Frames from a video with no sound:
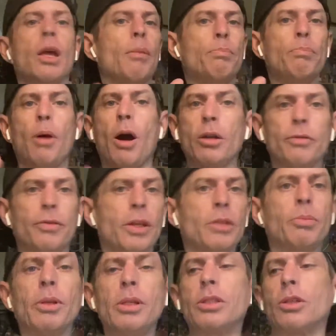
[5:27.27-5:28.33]
Potter fans,
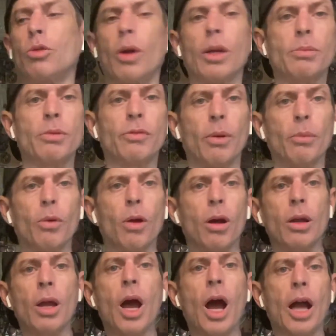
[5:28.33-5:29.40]
please correct me if I'm
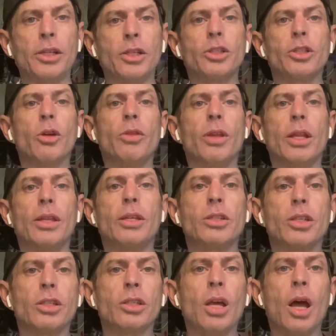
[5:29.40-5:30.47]
wrong. I just know that this
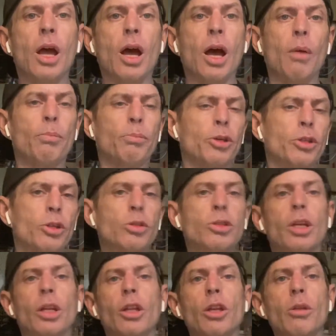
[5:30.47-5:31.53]
is produced in a
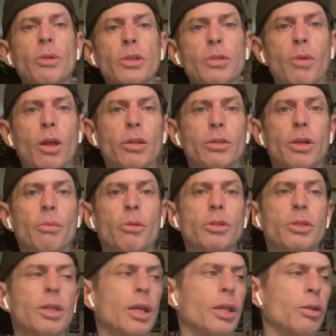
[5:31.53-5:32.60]
little bit smaller numbers
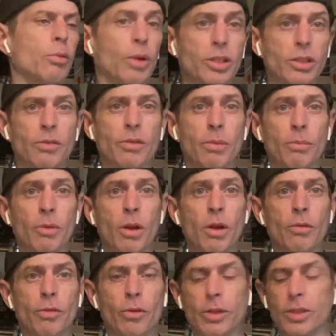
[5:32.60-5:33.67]
than the rest of them
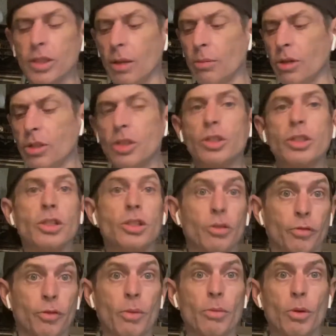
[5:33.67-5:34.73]
for the celebrations. These are
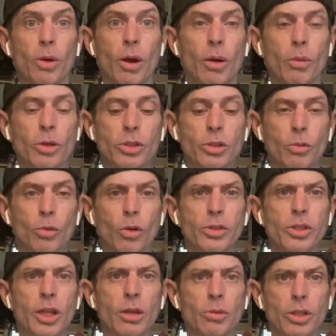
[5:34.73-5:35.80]
from the uh, Wizarding World
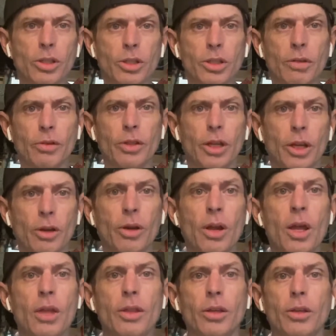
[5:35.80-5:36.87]
celebrations every year
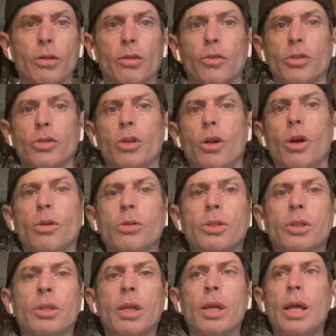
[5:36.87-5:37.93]
that Universal hosts.